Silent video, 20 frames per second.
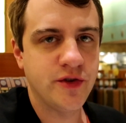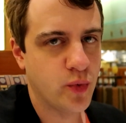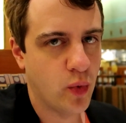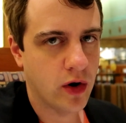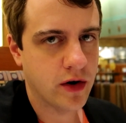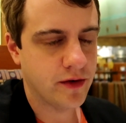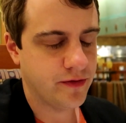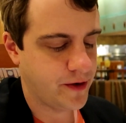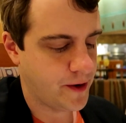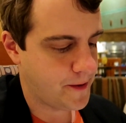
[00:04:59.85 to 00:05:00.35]

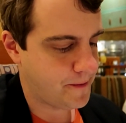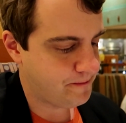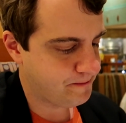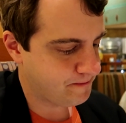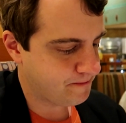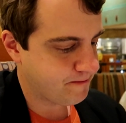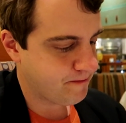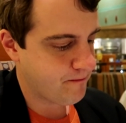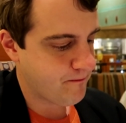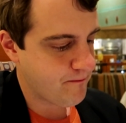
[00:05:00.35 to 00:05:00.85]
Wonderful.
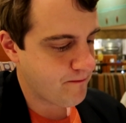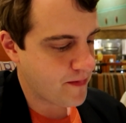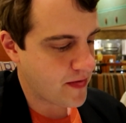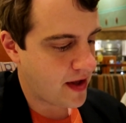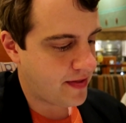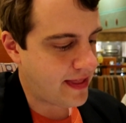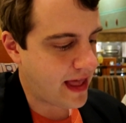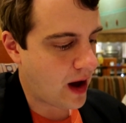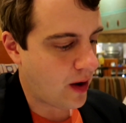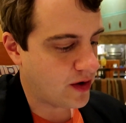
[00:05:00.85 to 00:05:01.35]

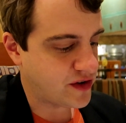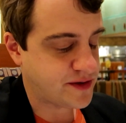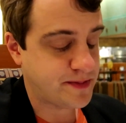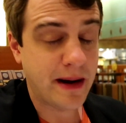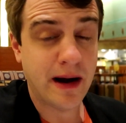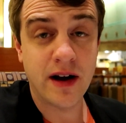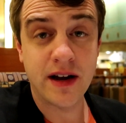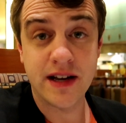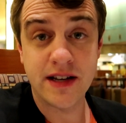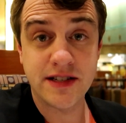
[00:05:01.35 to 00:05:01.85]
Now
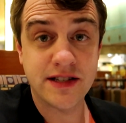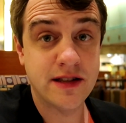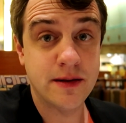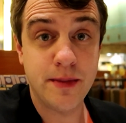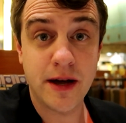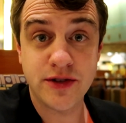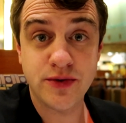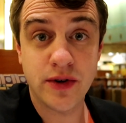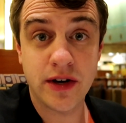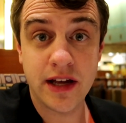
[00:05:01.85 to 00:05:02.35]
asparagus. And the
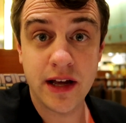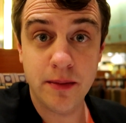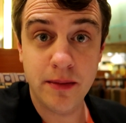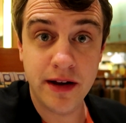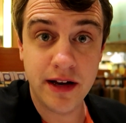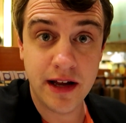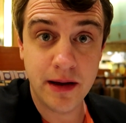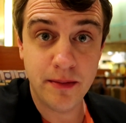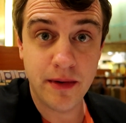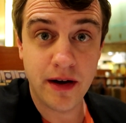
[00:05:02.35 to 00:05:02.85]
best way to get
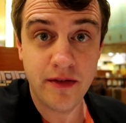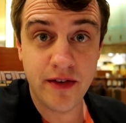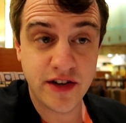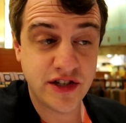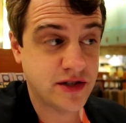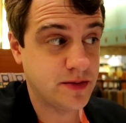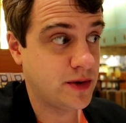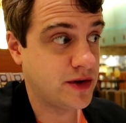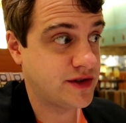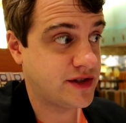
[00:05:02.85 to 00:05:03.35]
me to eat my
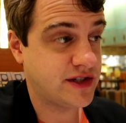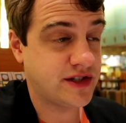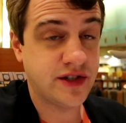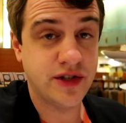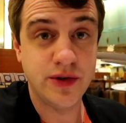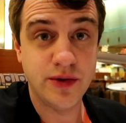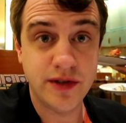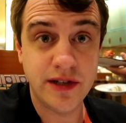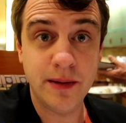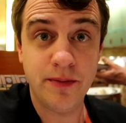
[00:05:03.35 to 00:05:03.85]
vegetables is
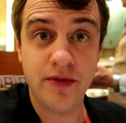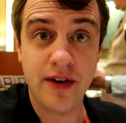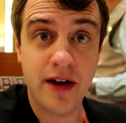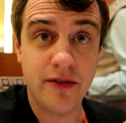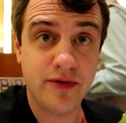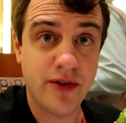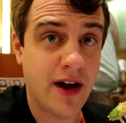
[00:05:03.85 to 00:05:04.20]
to deep fat